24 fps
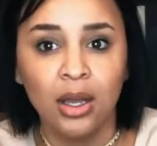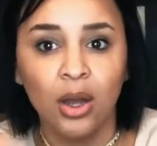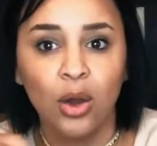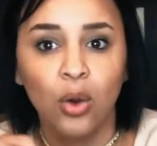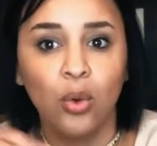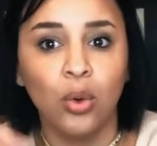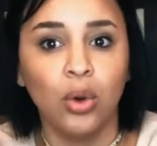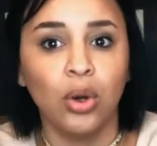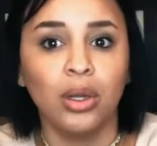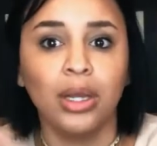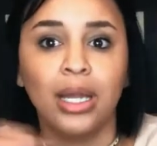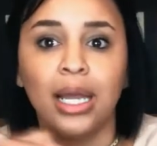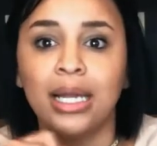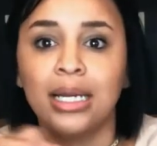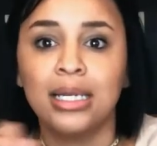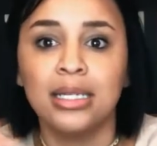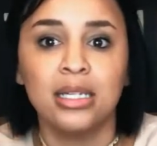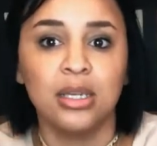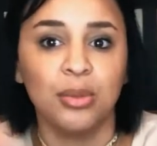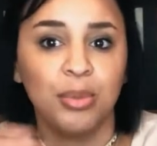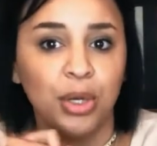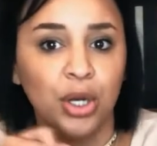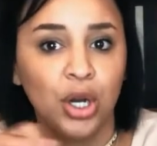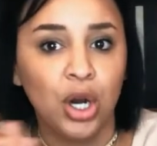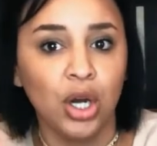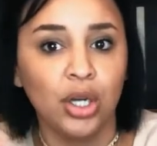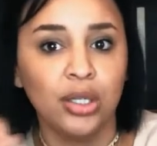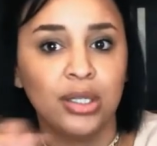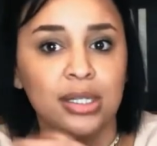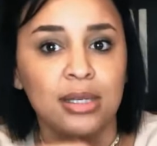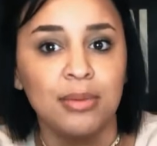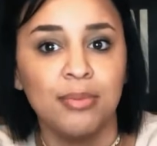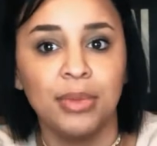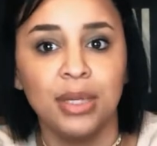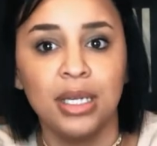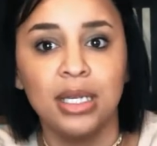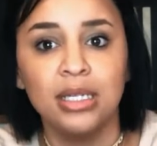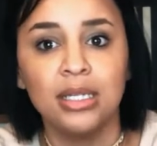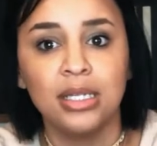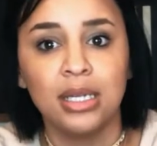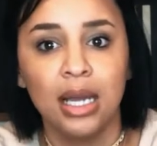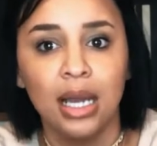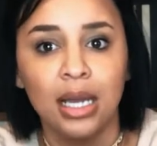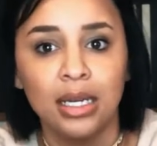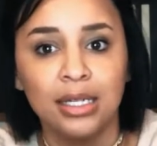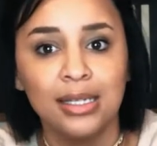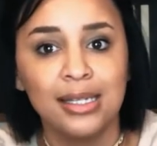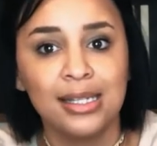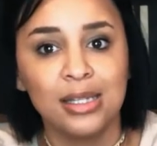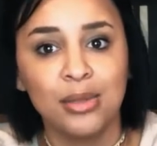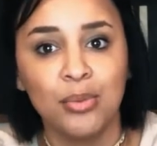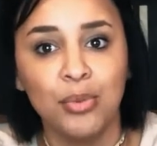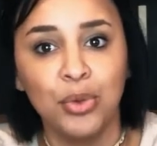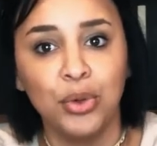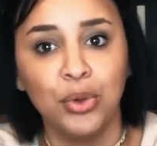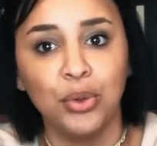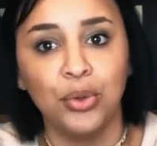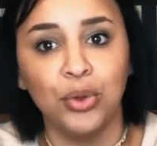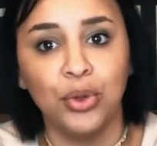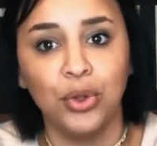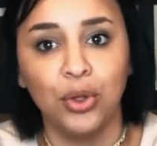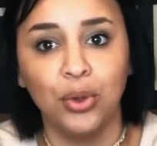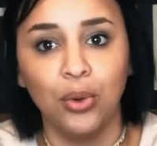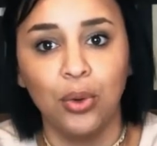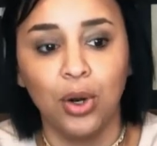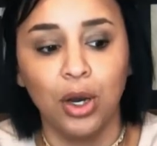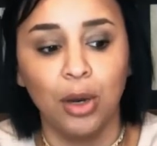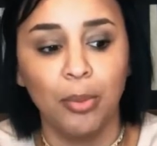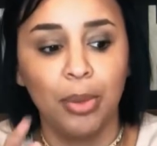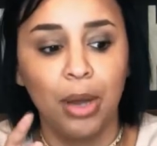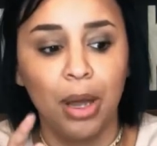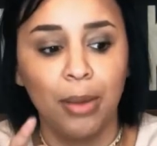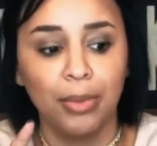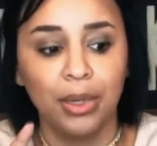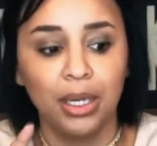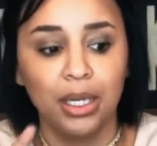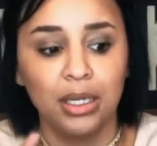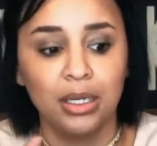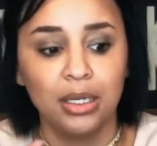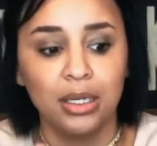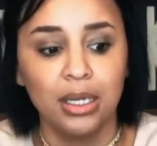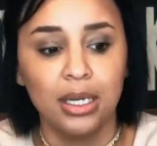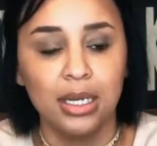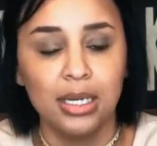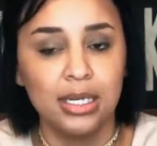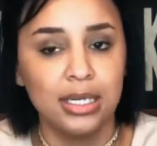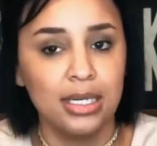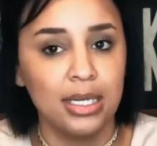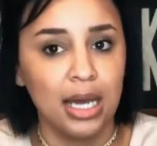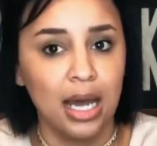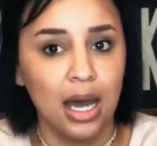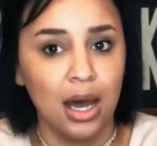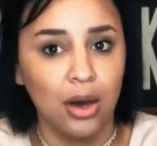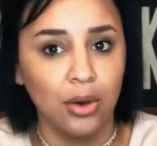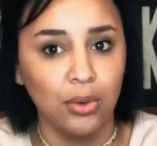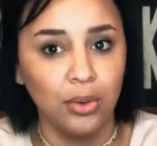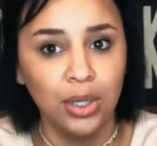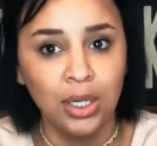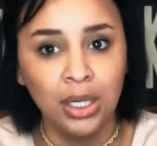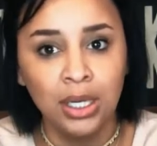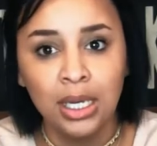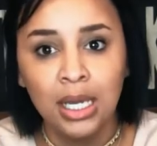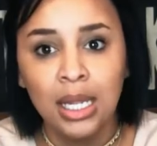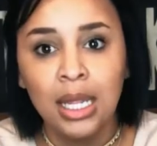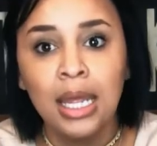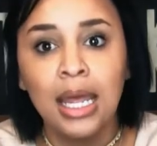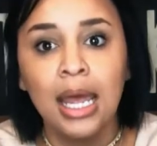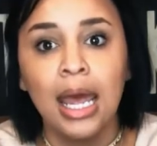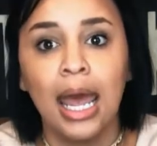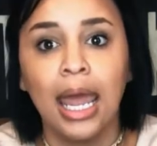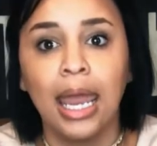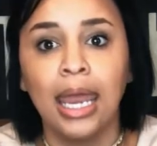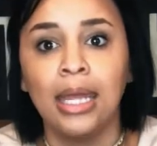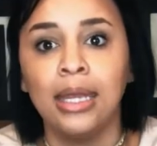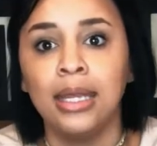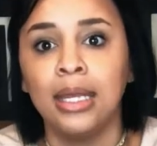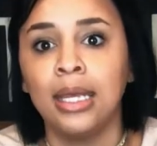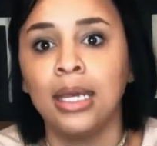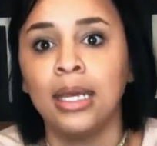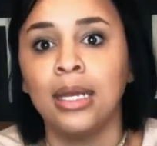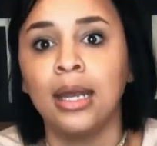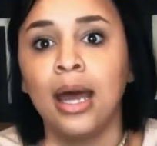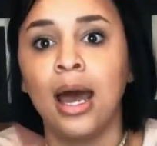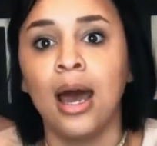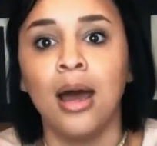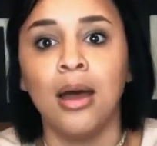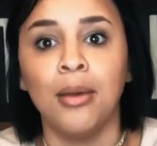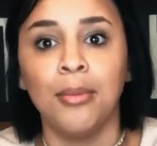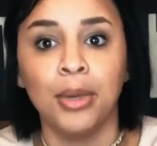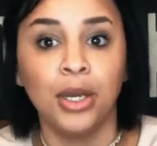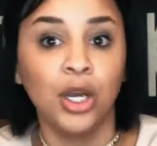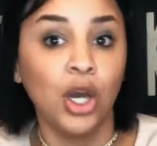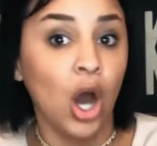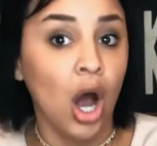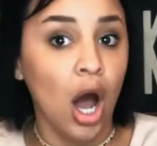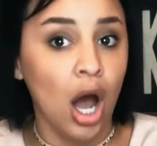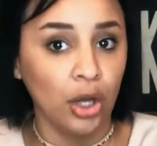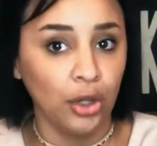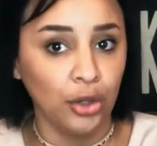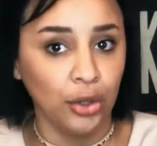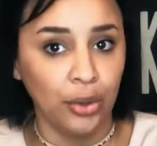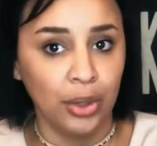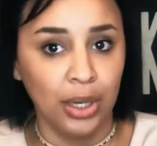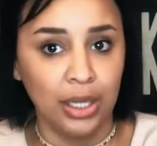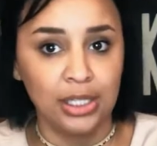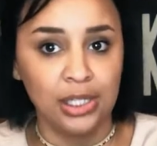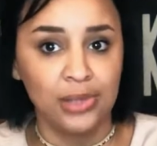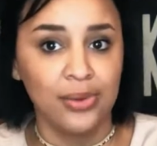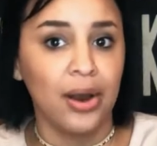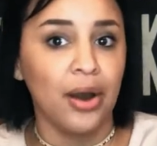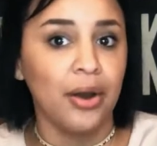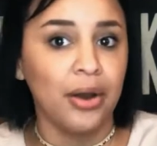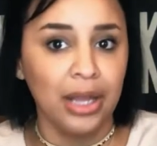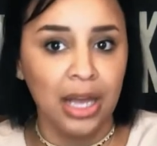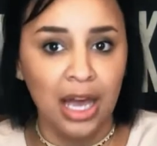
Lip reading: or like a debit card, something to kind of smooth your pumpkin down. And then your hot glue gun. So I already